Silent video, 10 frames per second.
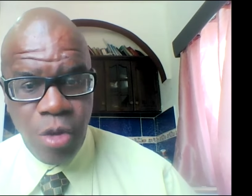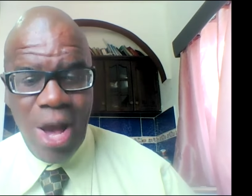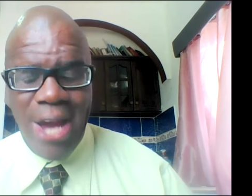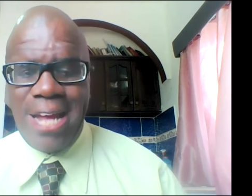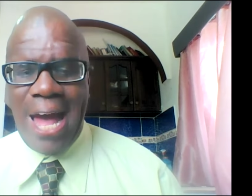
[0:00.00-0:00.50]

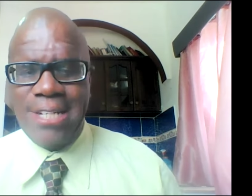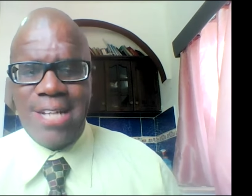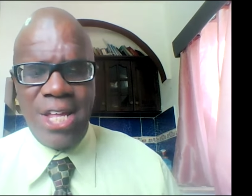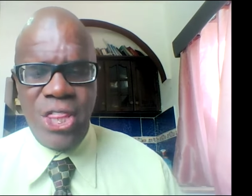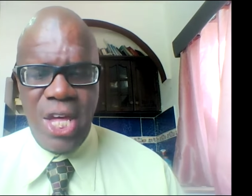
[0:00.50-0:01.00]
right? And
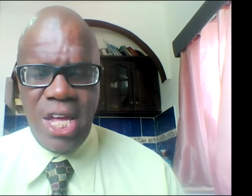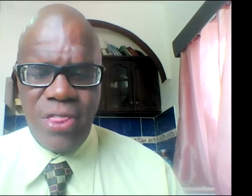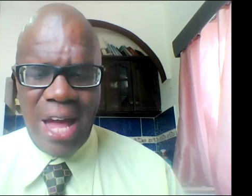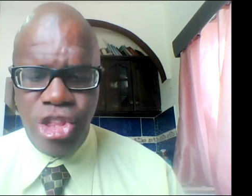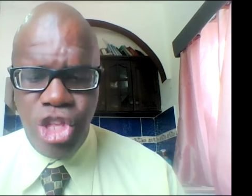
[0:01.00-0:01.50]
I
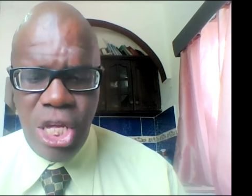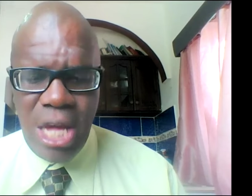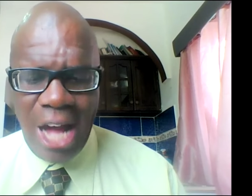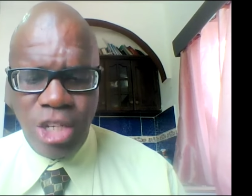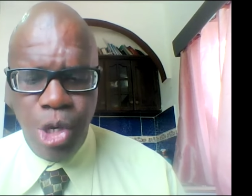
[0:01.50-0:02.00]
think that
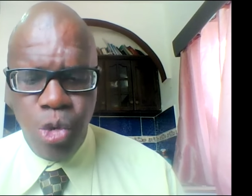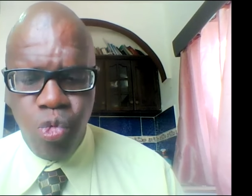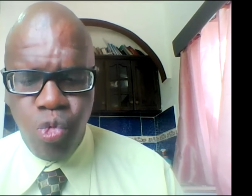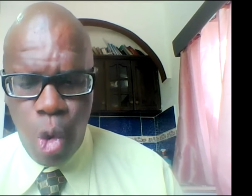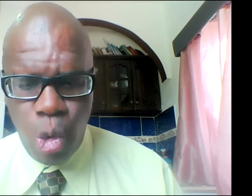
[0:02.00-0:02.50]
she actually
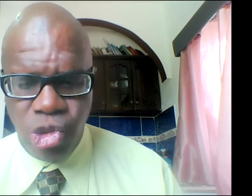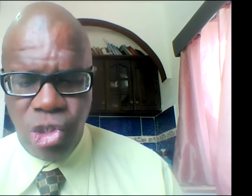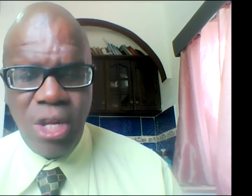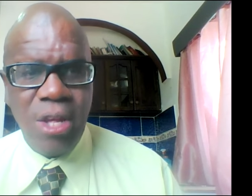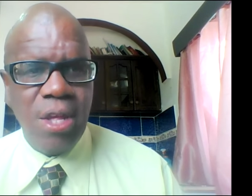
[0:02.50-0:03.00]

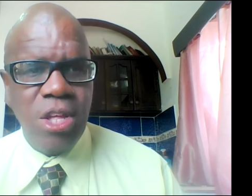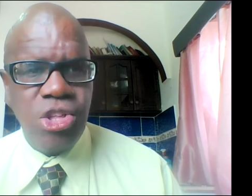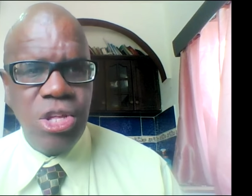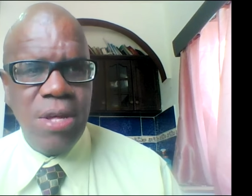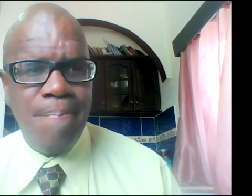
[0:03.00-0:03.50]
wrote
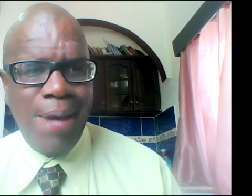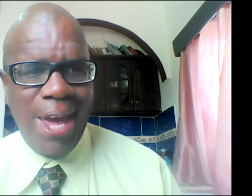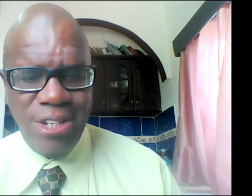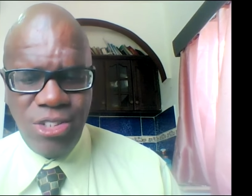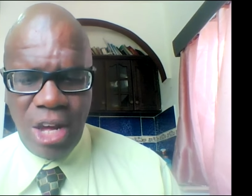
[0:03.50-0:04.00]
she
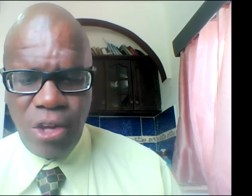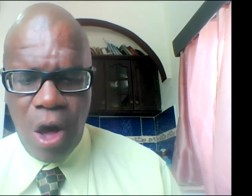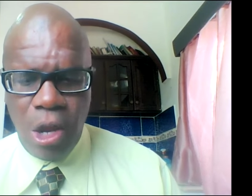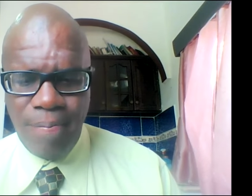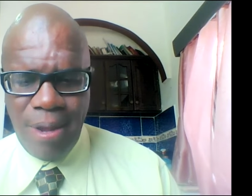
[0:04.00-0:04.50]
penned a
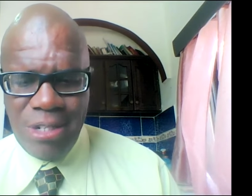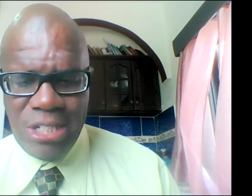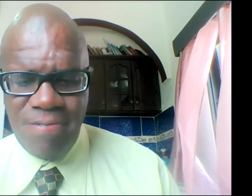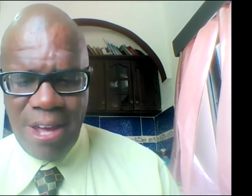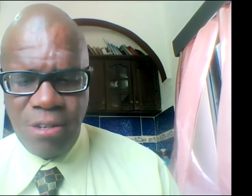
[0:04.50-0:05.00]
column. Let me
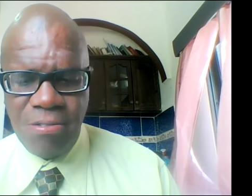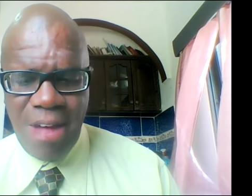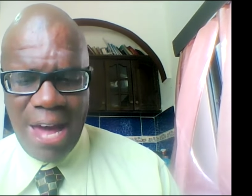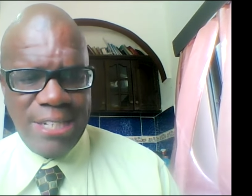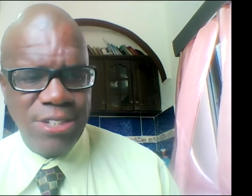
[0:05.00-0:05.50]
see if I could
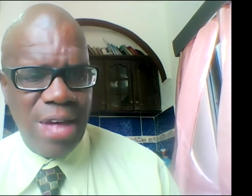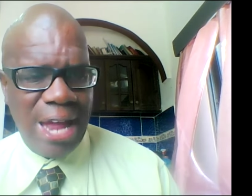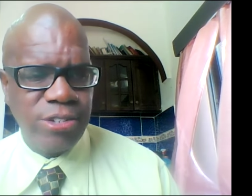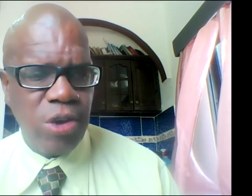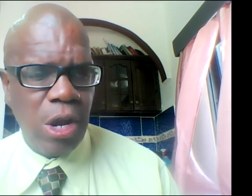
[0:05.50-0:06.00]
find
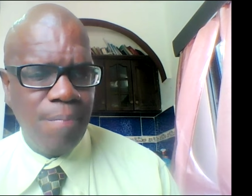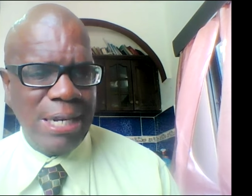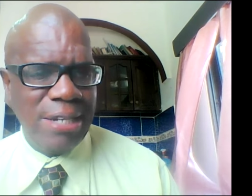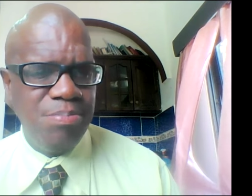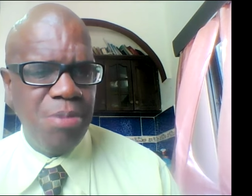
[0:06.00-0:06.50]
that column.
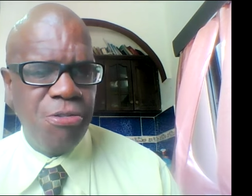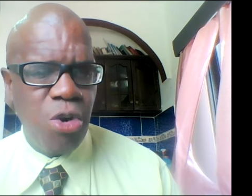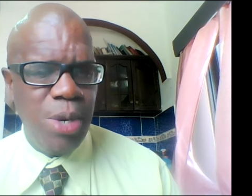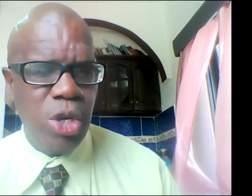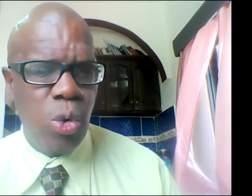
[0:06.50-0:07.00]
But look,
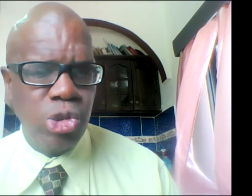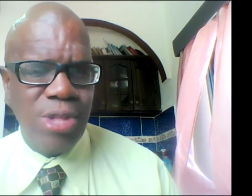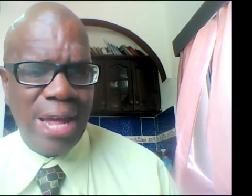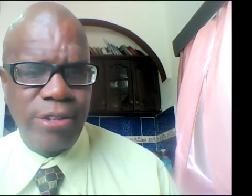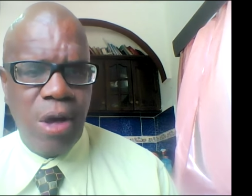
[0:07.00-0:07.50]
before we go to
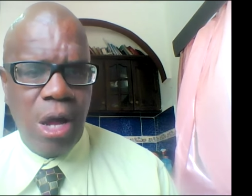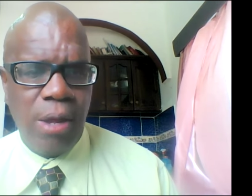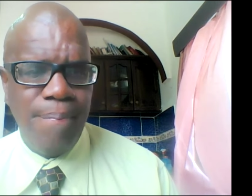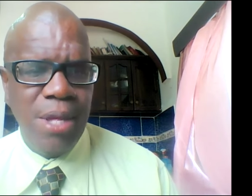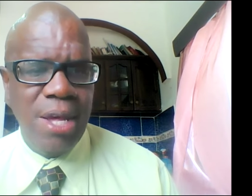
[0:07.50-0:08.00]
that
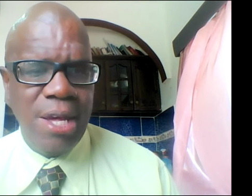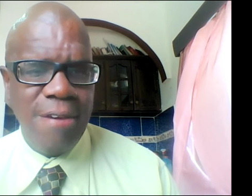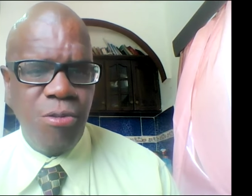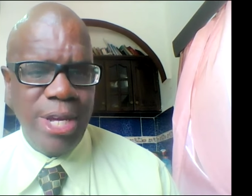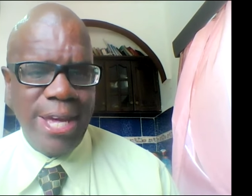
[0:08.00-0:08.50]
column,
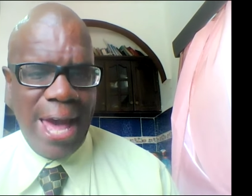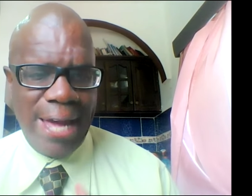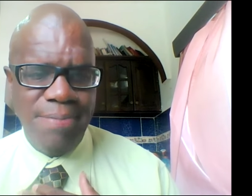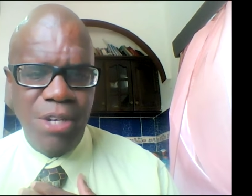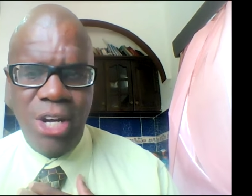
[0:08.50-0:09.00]
if we
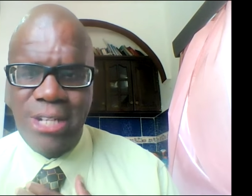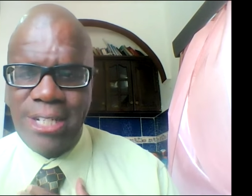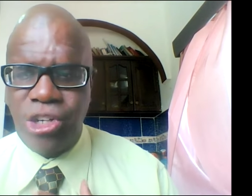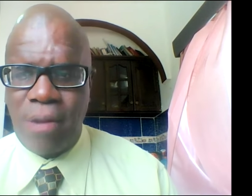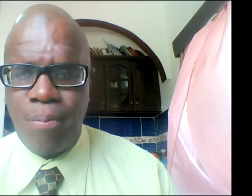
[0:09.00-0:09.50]
can, because I
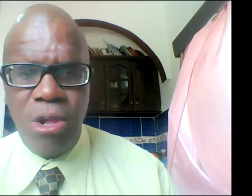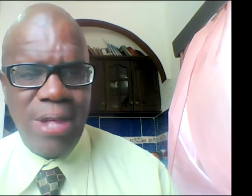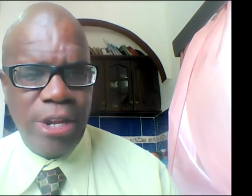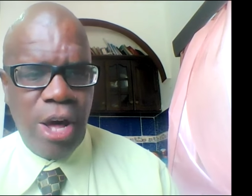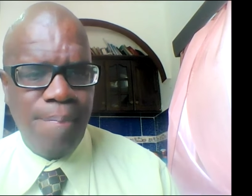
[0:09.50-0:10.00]
did not pull
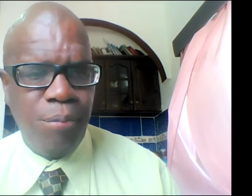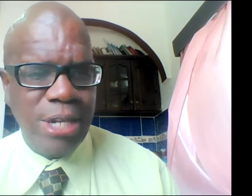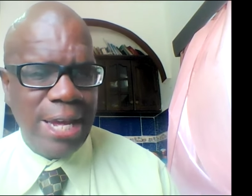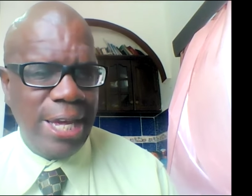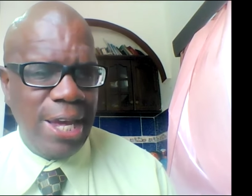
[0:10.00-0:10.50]
that up when
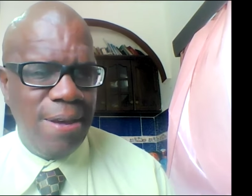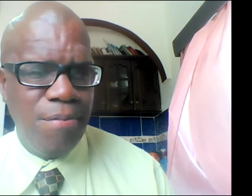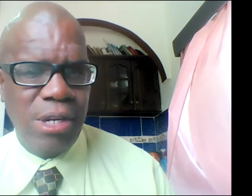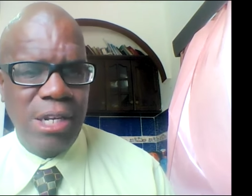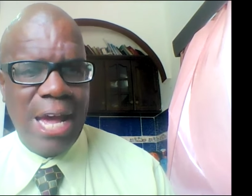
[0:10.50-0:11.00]
I
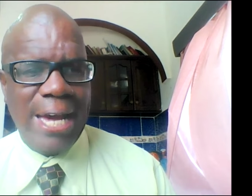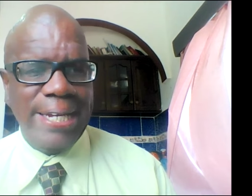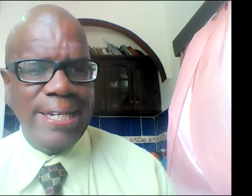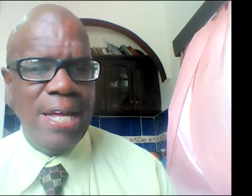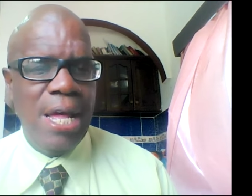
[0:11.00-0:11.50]
came
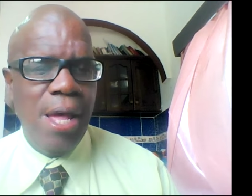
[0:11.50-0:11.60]
online,